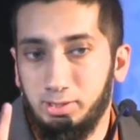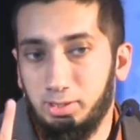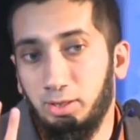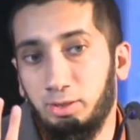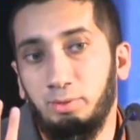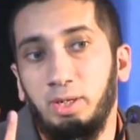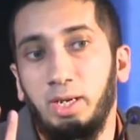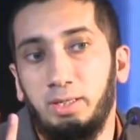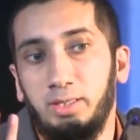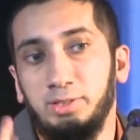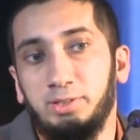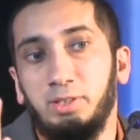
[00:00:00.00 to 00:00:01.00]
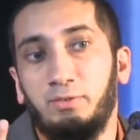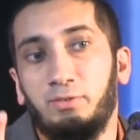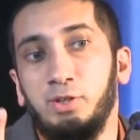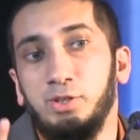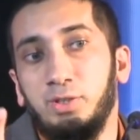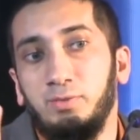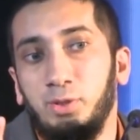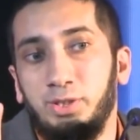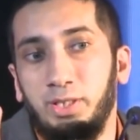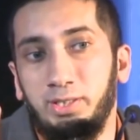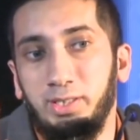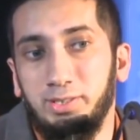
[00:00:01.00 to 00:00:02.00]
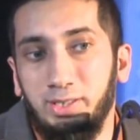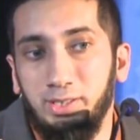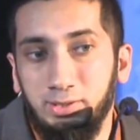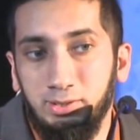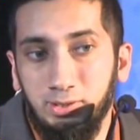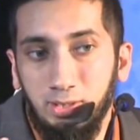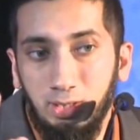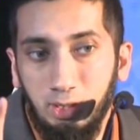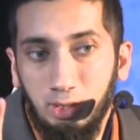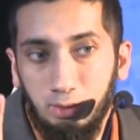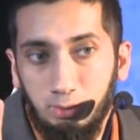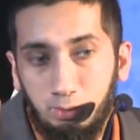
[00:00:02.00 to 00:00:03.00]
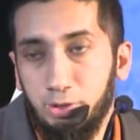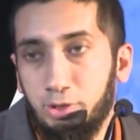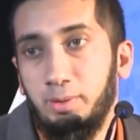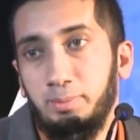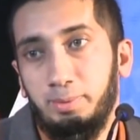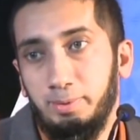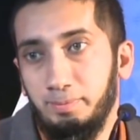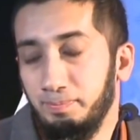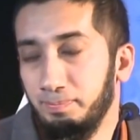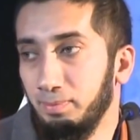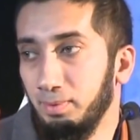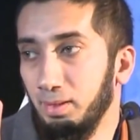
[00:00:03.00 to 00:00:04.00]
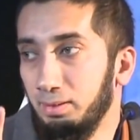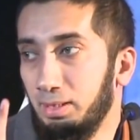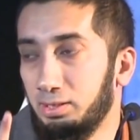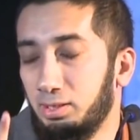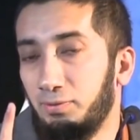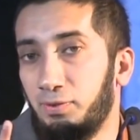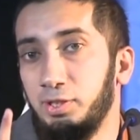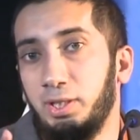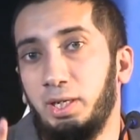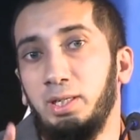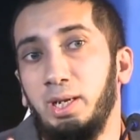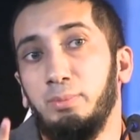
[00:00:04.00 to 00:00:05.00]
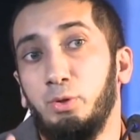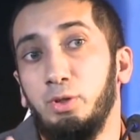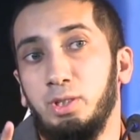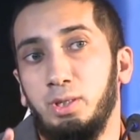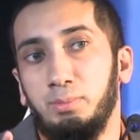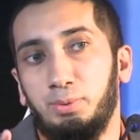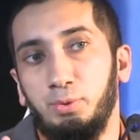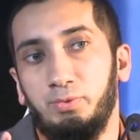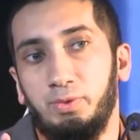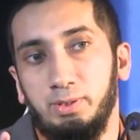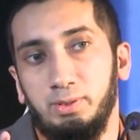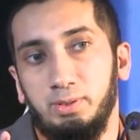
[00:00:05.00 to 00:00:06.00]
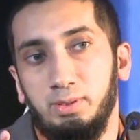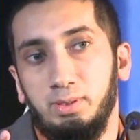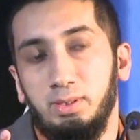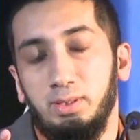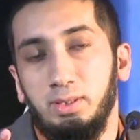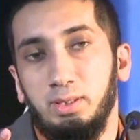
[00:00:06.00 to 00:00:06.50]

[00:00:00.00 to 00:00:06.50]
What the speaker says: I said 3 areas, and the first of those areas is worship. That's the first area I'm going to improve in.